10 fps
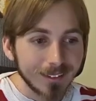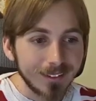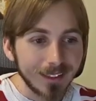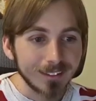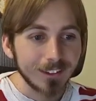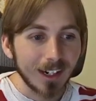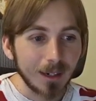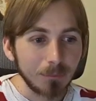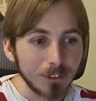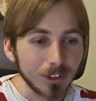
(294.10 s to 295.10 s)
yeah, so
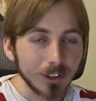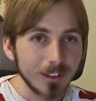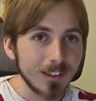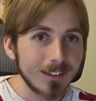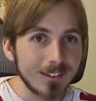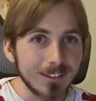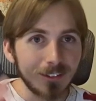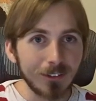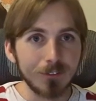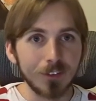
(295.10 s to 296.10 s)
I'm gonna
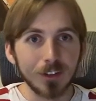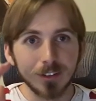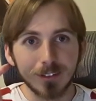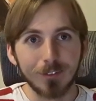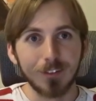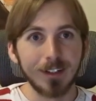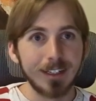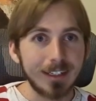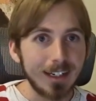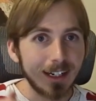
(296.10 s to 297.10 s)
diversify
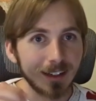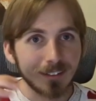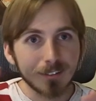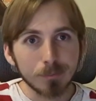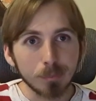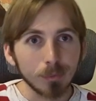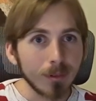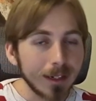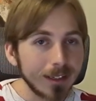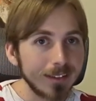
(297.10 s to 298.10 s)
it out,
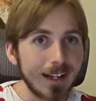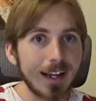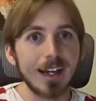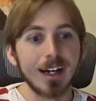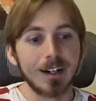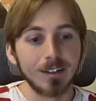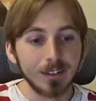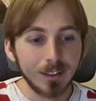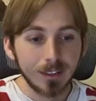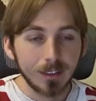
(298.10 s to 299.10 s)
spread it out,
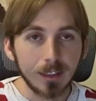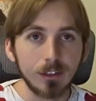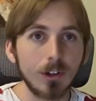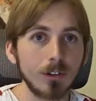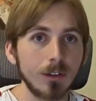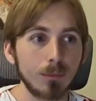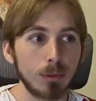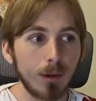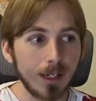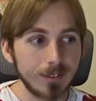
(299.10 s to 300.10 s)
along the
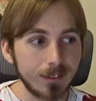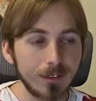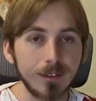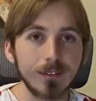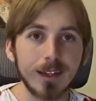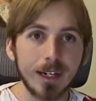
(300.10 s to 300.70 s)
price in this